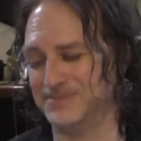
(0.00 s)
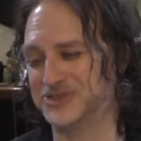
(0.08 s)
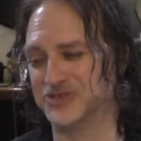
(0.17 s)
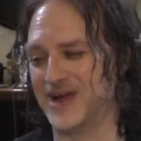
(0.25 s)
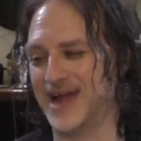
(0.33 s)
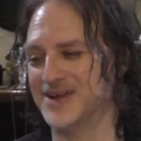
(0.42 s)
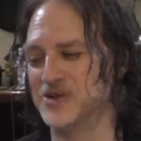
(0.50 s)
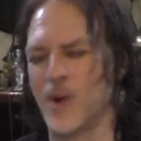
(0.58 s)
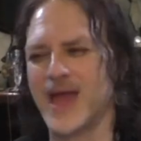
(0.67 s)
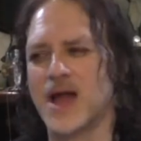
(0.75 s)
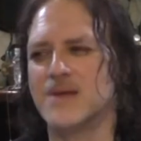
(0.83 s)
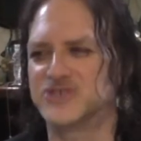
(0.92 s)
up, Duran.
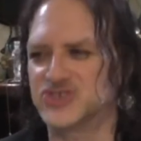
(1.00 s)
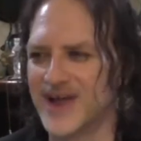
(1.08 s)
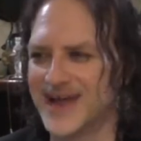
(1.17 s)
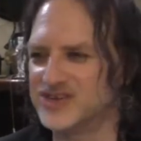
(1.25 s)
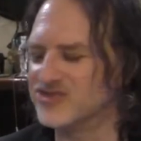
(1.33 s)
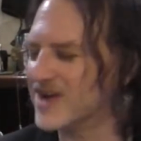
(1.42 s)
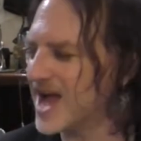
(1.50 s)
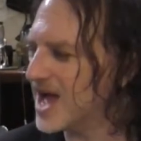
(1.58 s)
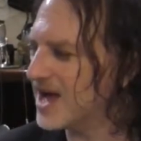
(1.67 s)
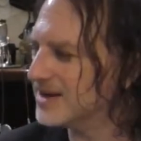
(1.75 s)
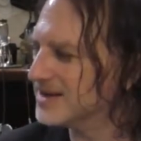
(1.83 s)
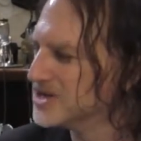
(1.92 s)
Wake up, Duran
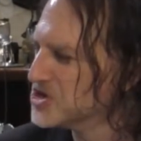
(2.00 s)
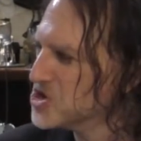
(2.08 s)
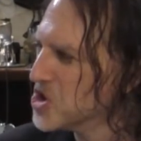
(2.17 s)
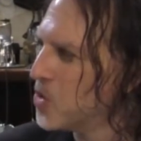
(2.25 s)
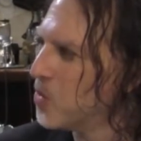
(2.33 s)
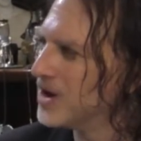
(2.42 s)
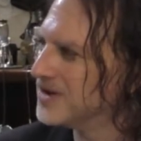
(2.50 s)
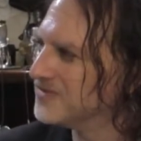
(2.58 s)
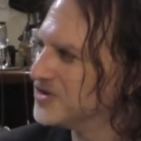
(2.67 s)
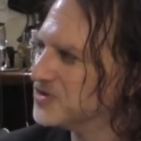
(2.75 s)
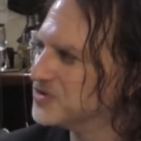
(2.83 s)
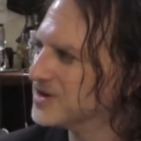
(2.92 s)
Duran. What
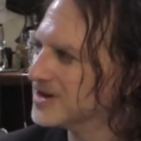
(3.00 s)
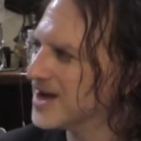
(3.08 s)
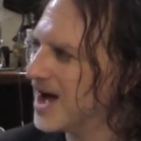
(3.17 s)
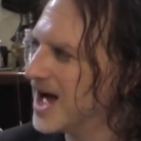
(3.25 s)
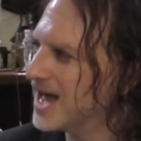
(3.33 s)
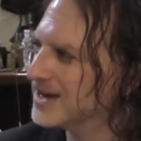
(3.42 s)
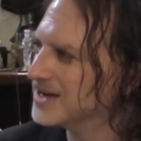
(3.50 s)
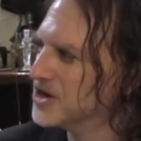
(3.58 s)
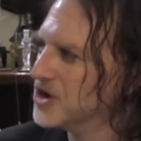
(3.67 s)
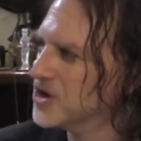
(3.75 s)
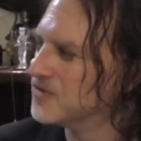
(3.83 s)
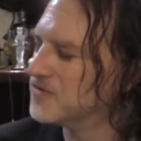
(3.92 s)
have you got
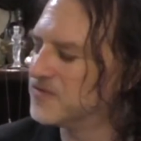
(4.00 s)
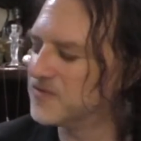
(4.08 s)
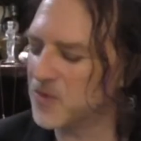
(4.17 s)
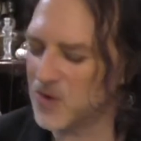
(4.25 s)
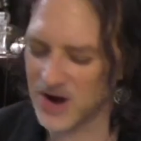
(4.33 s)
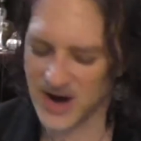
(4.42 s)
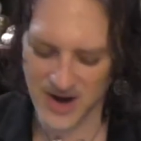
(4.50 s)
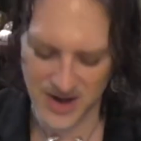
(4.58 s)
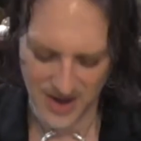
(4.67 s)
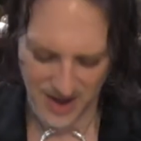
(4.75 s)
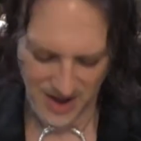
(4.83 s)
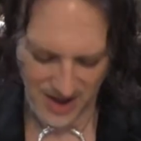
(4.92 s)
for
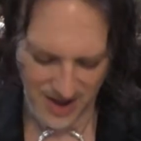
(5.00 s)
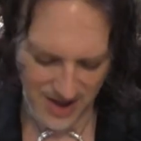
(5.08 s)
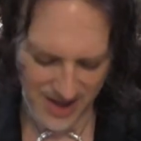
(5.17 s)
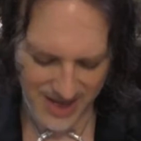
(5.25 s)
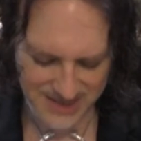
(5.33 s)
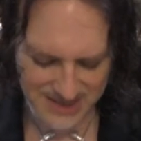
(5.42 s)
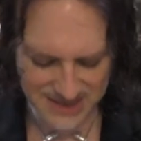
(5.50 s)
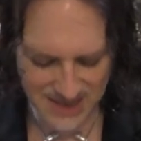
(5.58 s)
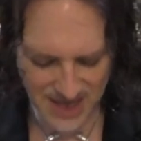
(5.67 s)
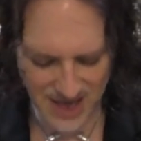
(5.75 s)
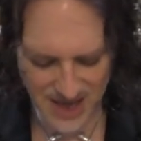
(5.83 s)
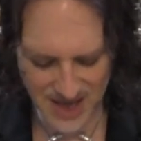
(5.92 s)

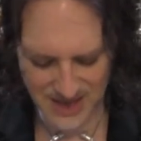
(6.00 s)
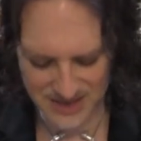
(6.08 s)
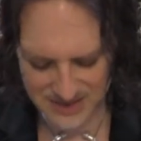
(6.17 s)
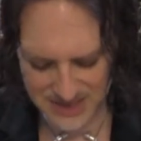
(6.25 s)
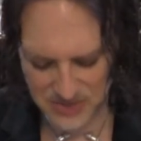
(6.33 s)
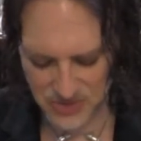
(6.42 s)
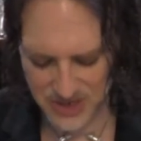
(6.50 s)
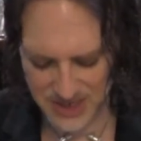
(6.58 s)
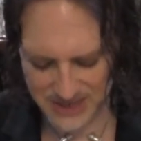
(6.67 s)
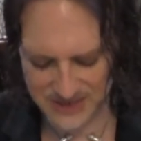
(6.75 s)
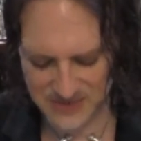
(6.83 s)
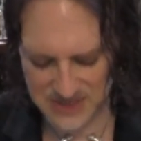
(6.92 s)
us uh, Libra
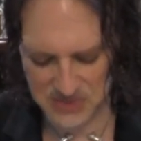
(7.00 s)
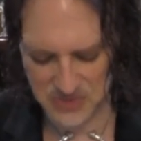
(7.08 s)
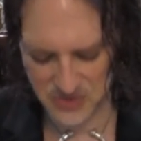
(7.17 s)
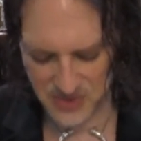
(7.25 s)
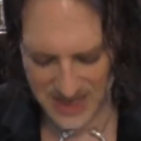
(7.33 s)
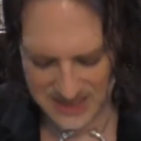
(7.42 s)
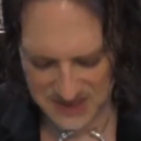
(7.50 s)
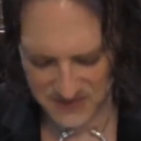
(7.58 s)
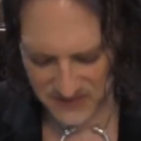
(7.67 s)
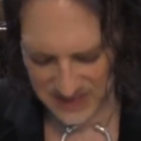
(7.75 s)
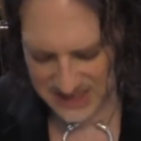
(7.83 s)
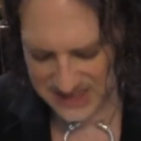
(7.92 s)
collective sun, moon,
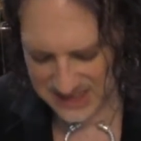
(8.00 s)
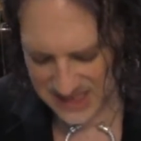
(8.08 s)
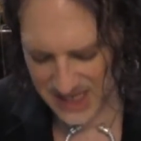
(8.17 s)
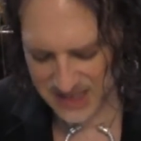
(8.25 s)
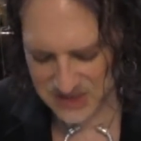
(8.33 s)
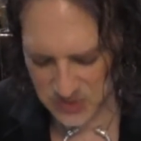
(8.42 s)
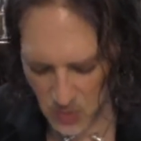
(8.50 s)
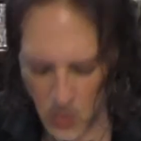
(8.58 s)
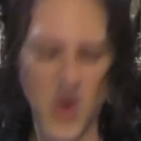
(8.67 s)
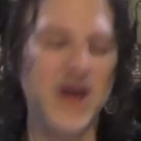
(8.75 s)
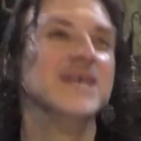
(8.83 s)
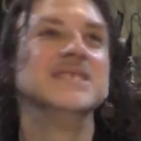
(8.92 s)
rising, Venus signs.
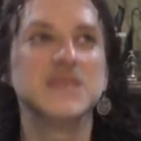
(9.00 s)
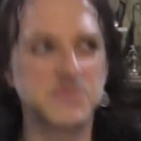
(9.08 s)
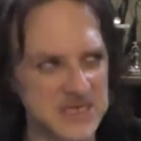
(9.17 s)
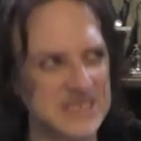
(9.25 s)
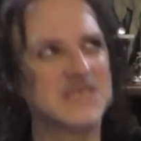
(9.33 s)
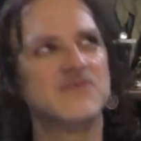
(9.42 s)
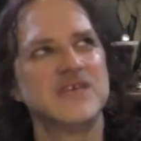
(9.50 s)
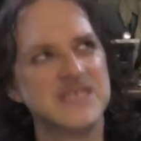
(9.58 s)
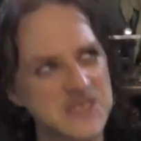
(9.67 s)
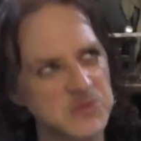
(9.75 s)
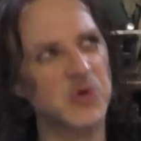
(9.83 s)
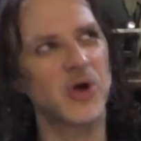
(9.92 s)
What is the piece of
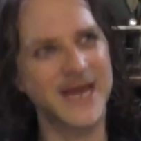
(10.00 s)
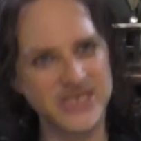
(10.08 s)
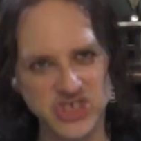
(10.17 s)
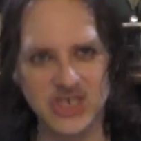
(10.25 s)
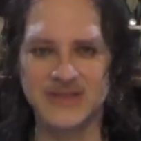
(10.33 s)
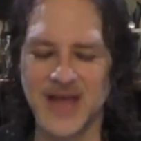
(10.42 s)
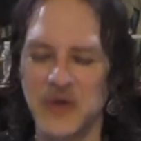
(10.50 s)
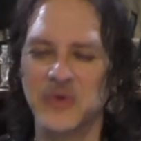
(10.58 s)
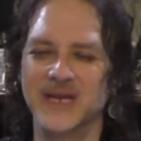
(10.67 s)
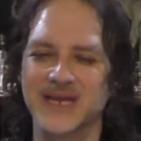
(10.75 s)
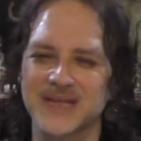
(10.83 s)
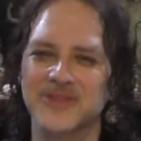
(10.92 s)
inspiration that
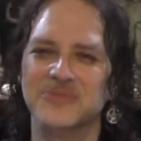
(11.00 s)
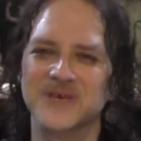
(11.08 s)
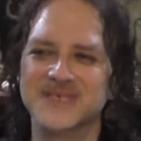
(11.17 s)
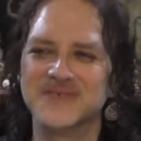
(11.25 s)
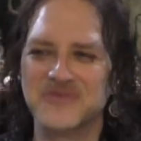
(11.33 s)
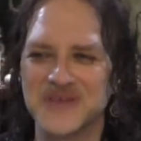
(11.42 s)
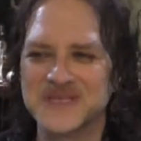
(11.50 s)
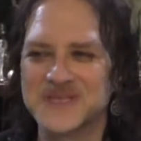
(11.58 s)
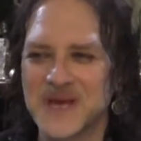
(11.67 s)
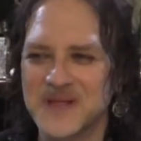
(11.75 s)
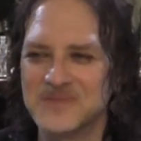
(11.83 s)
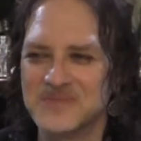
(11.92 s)
we need, the piece of
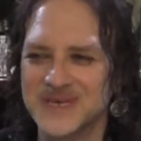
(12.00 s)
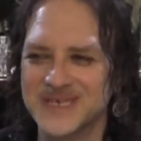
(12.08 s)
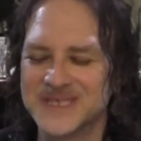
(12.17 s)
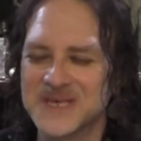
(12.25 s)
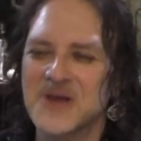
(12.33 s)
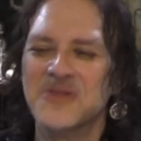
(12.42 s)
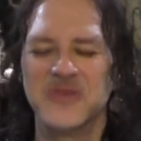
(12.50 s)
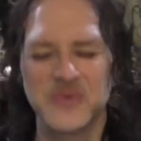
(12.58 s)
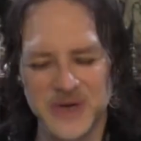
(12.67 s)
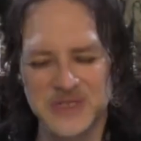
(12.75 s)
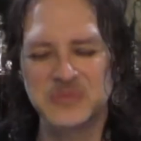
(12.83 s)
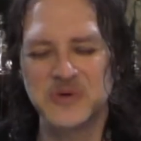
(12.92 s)
insight, the piece, the
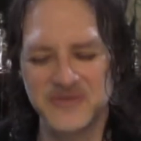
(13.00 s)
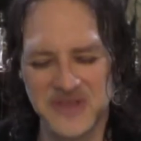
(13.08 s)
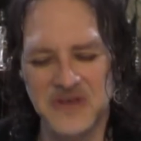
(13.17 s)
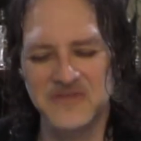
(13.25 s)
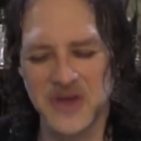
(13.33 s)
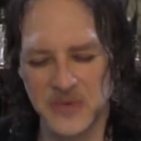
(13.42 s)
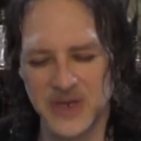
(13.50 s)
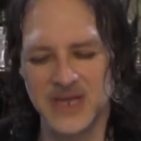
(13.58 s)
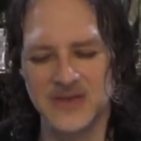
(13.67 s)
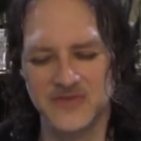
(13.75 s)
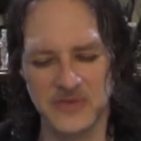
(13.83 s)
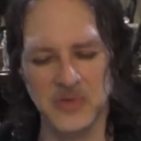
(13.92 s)
whisper of love that we
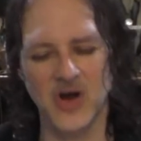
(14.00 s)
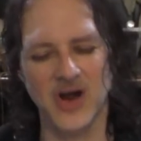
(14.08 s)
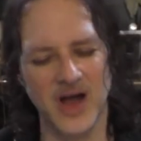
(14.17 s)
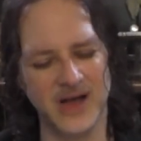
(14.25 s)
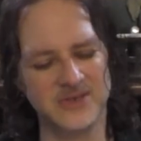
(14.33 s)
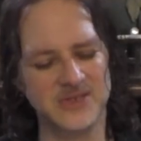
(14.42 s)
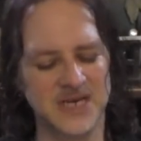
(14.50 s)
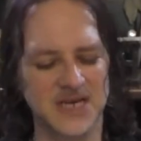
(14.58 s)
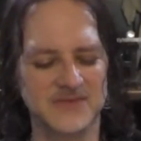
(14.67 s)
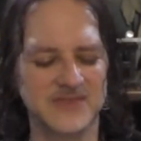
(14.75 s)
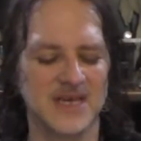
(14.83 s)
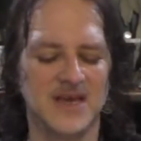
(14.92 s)
need from our higher
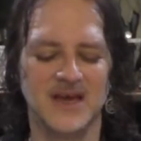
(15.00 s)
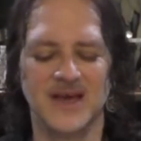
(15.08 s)
selves